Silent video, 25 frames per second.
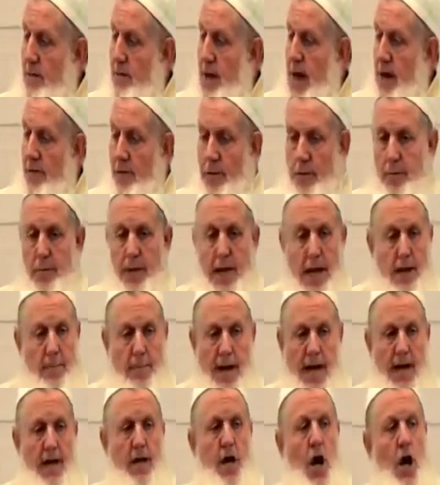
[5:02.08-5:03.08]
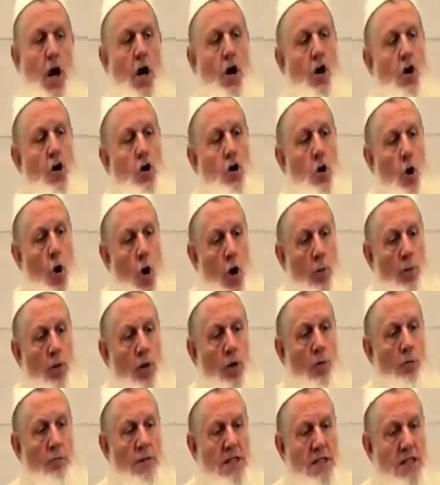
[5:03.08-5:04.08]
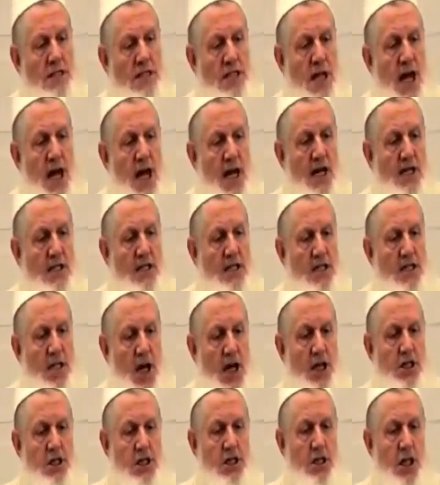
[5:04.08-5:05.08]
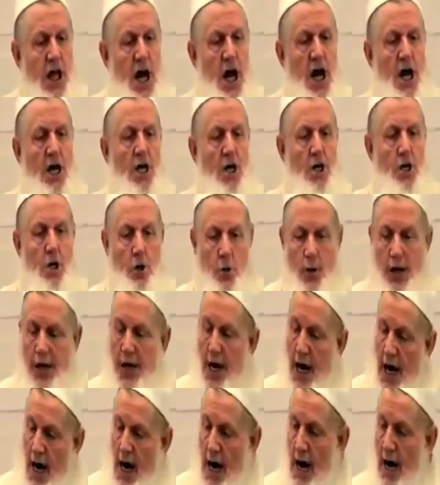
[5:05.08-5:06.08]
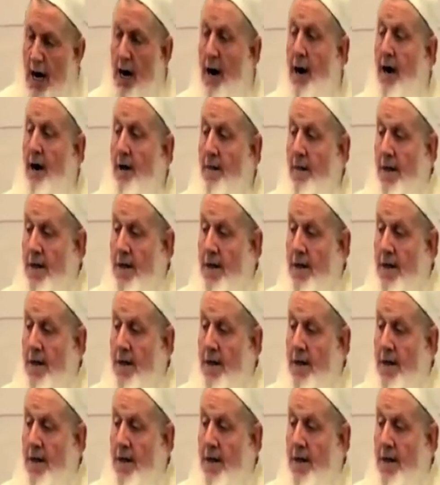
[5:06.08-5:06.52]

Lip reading: the bathroom. They made normal mistakes just like you and I.